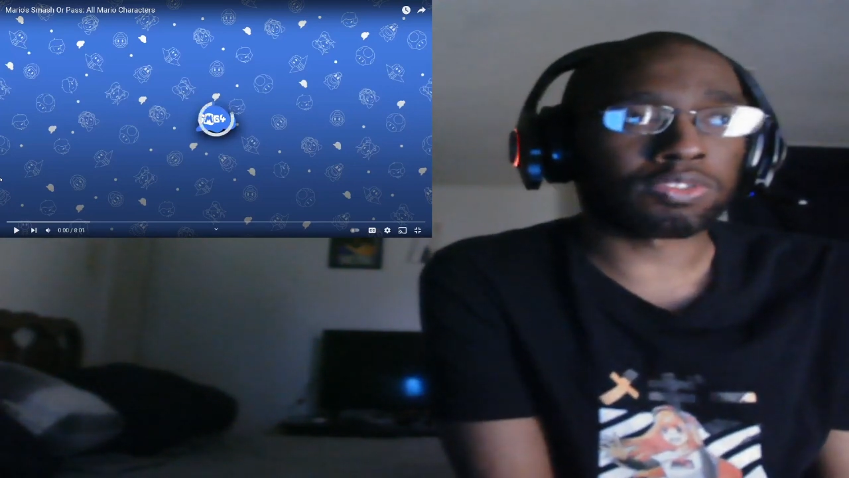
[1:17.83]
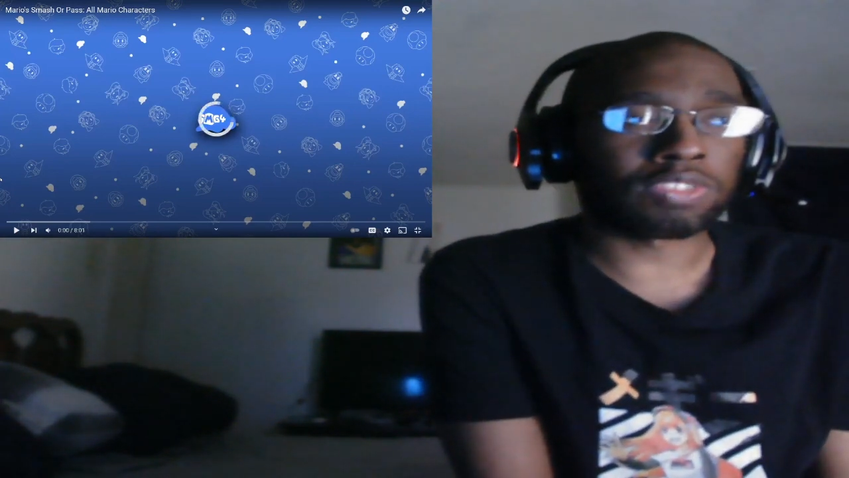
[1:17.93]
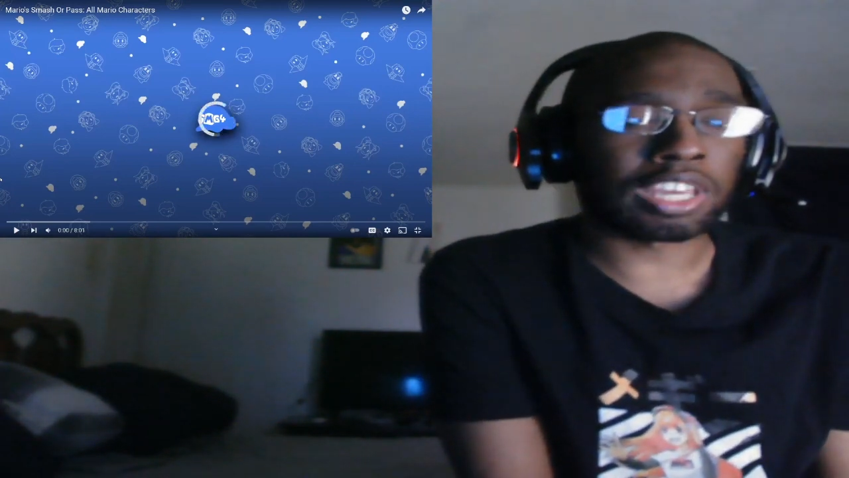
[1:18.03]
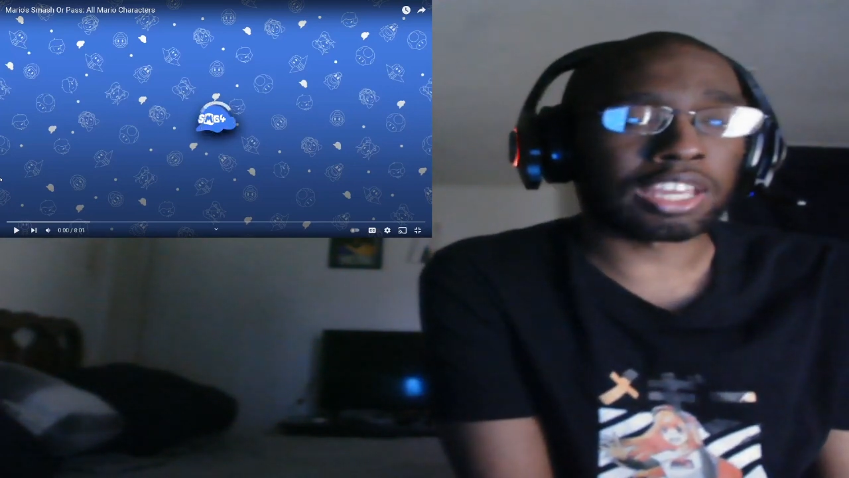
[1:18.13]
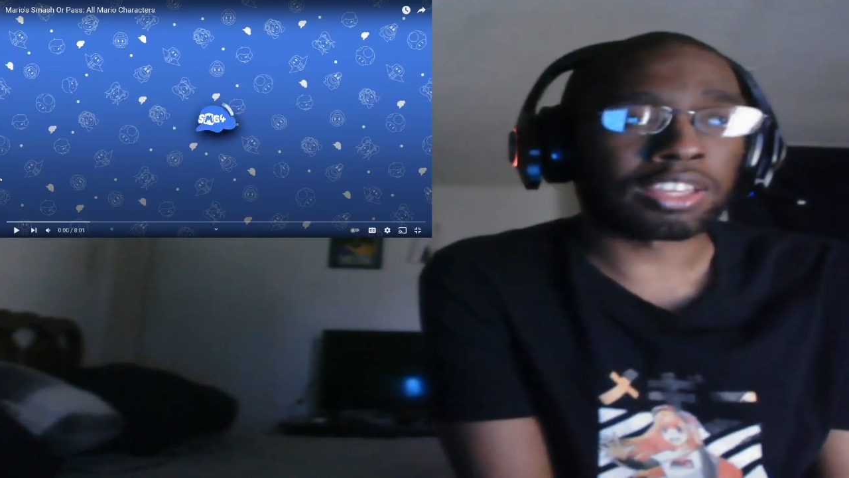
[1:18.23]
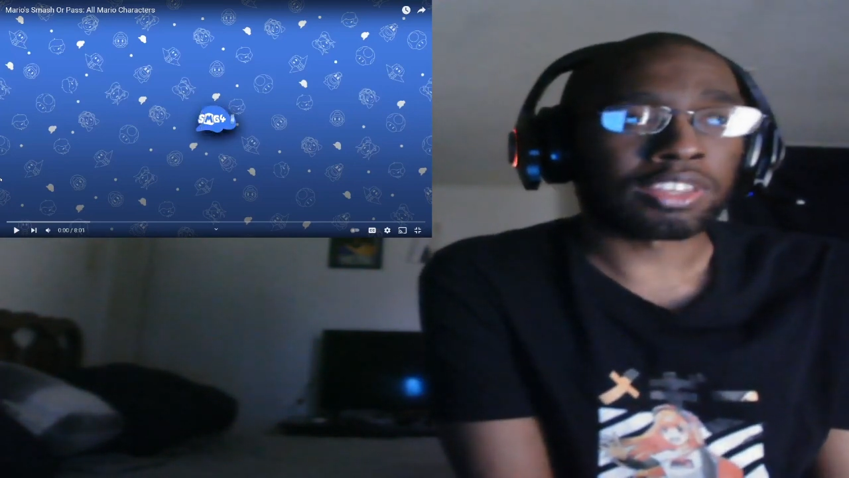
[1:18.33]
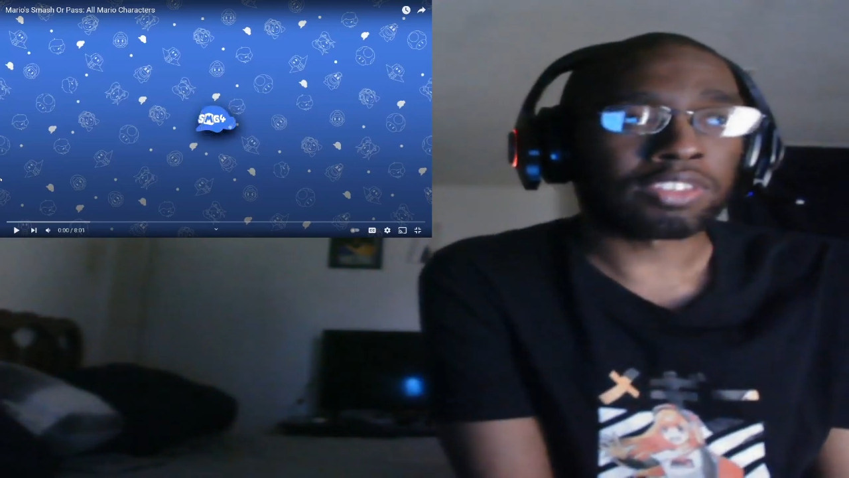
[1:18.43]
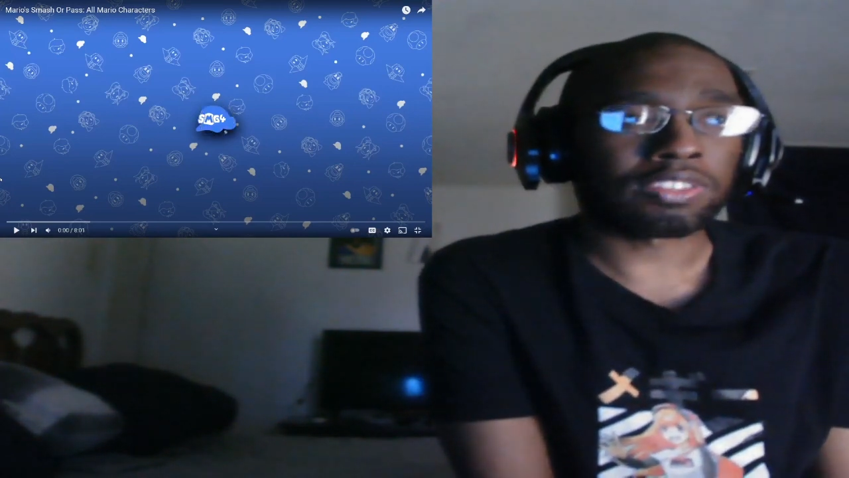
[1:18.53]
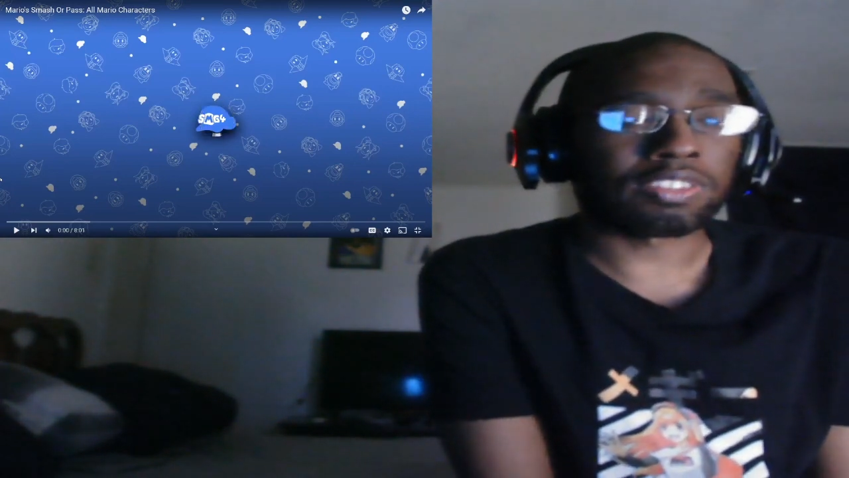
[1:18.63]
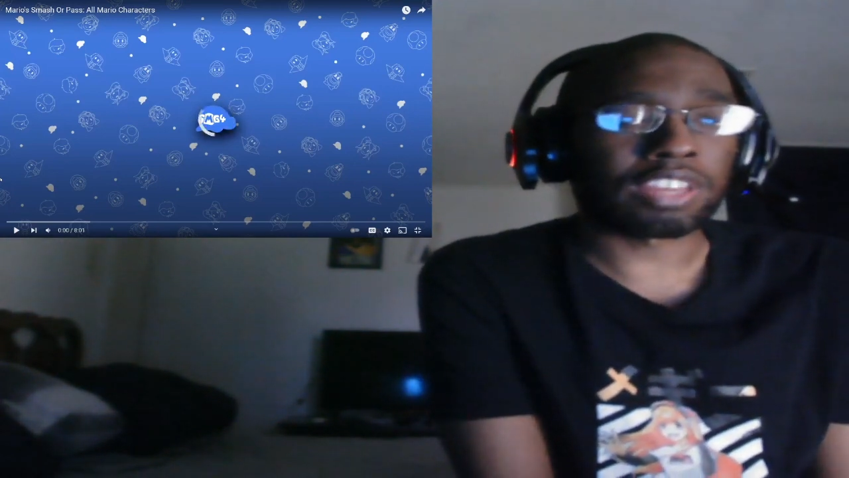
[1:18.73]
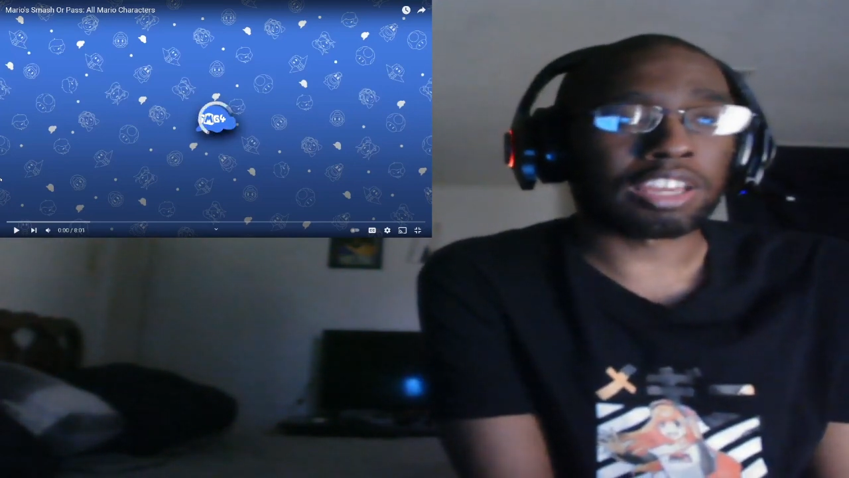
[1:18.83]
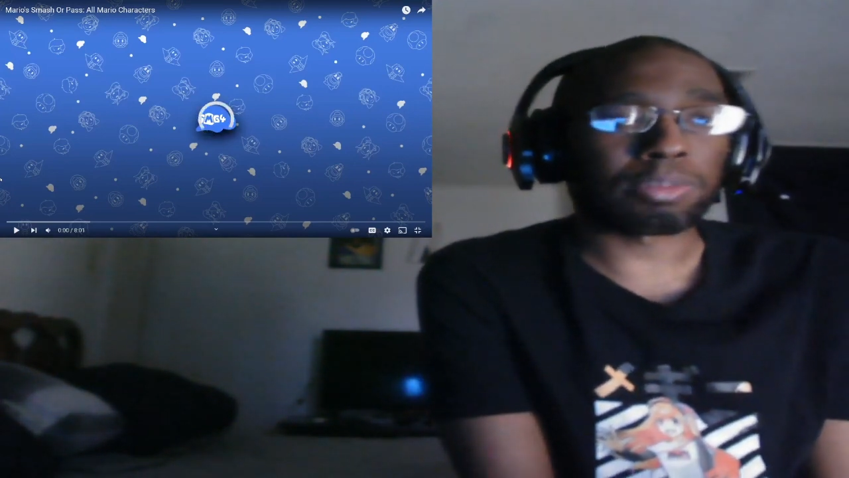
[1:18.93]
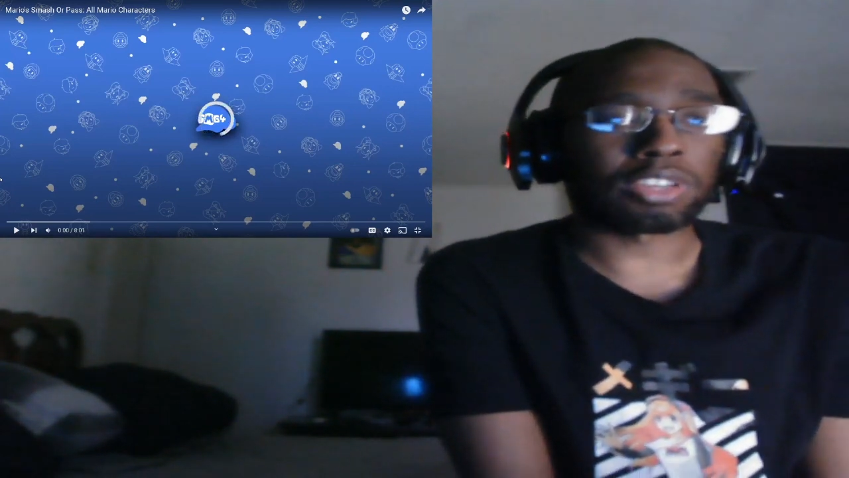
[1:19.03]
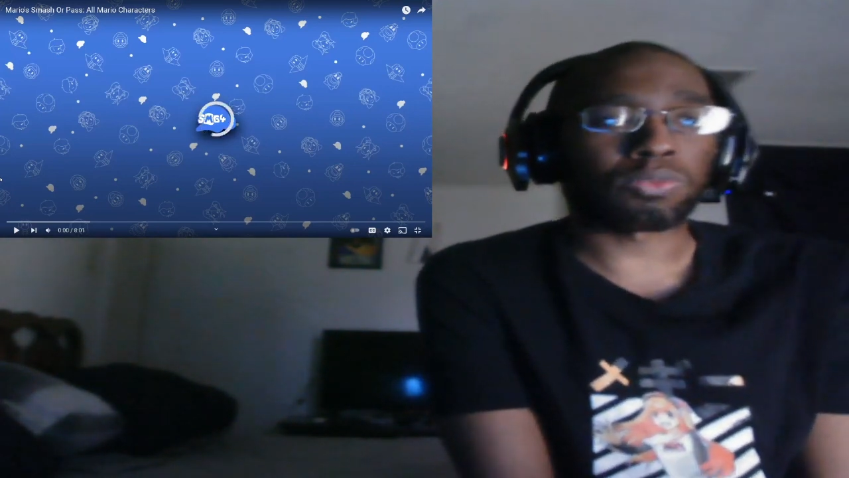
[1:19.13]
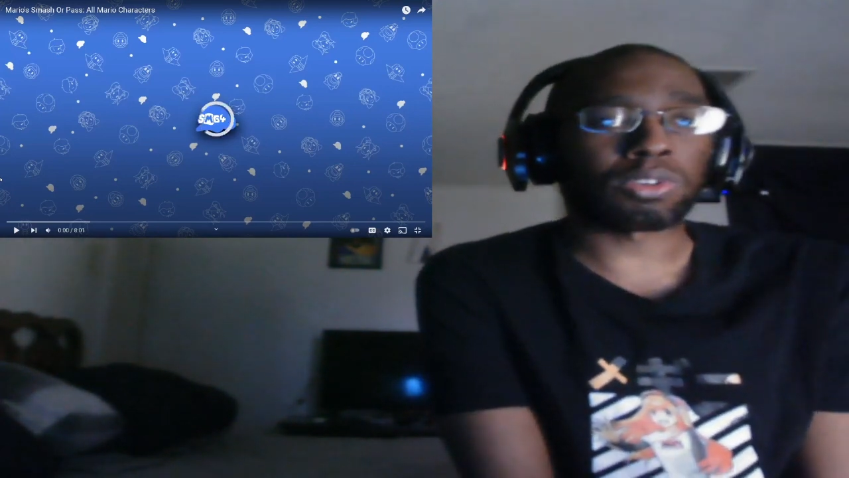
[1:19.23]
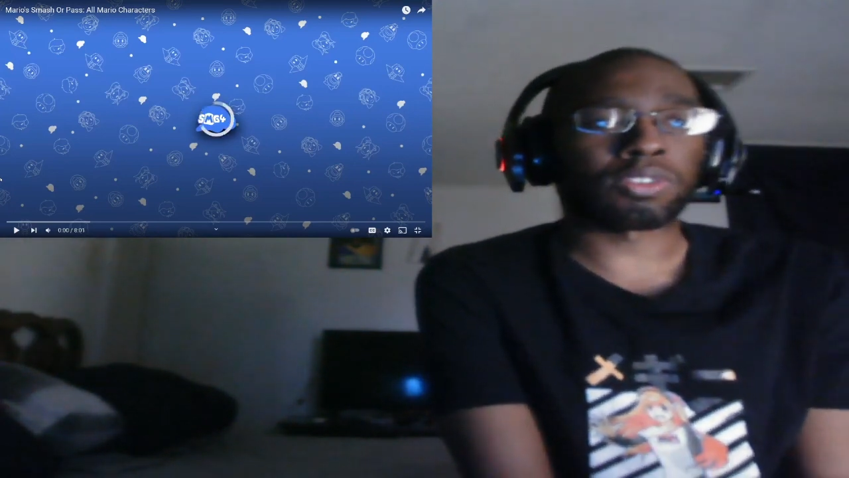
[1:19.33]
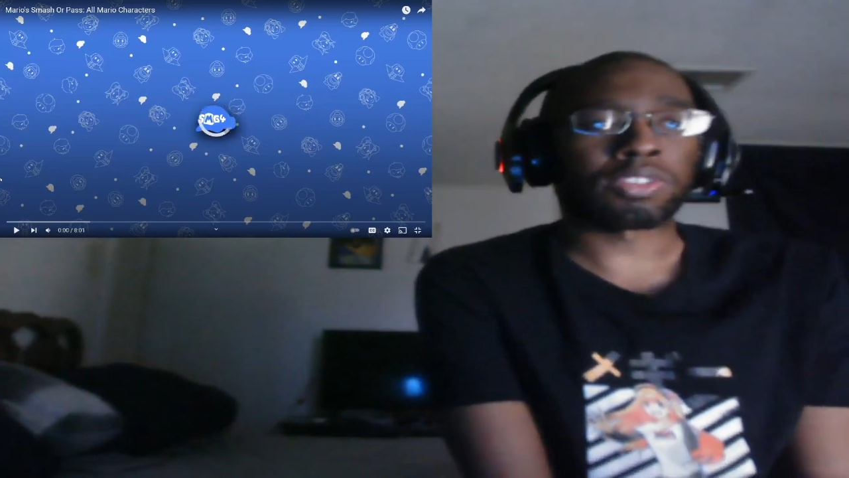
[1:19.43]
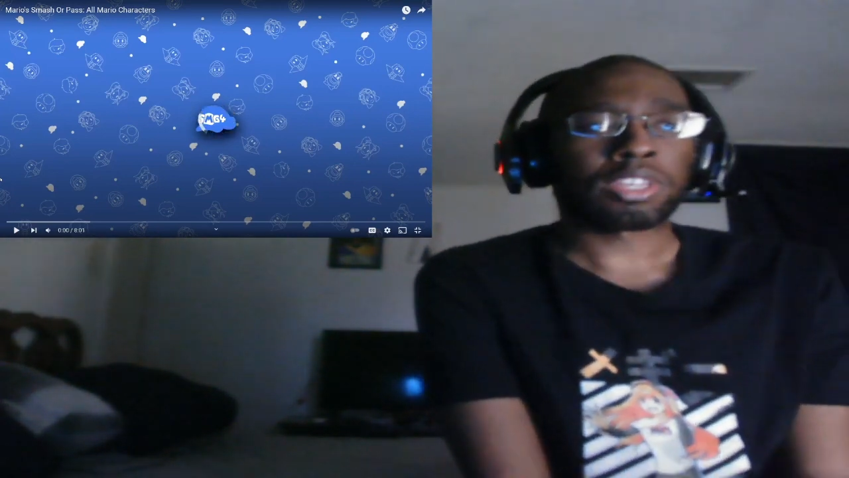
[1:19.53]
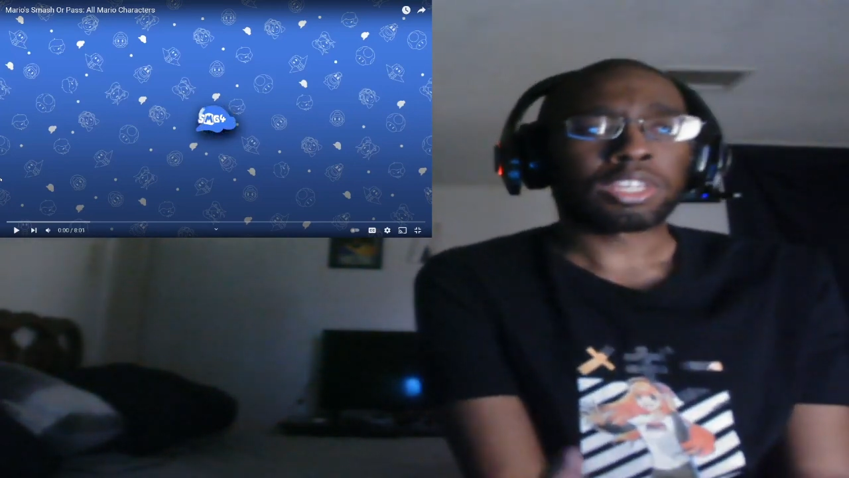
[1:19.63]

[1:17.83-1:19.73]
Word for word: Day today, because, well,